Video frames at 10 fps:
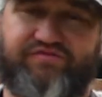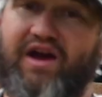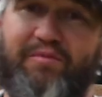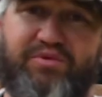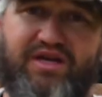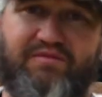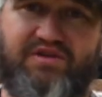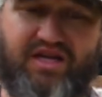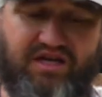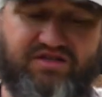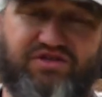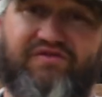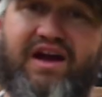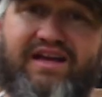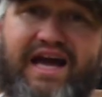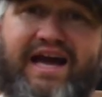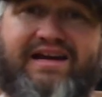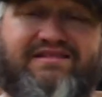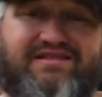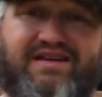You've got PMDs, you've got
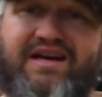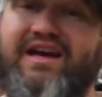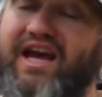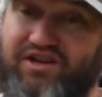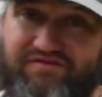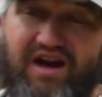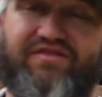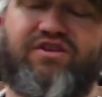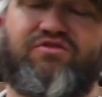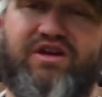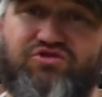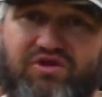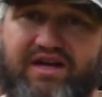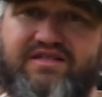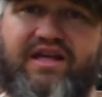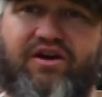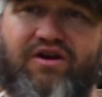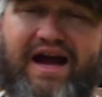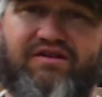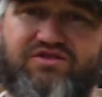caddis, and you've got the green drakes that
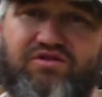are out.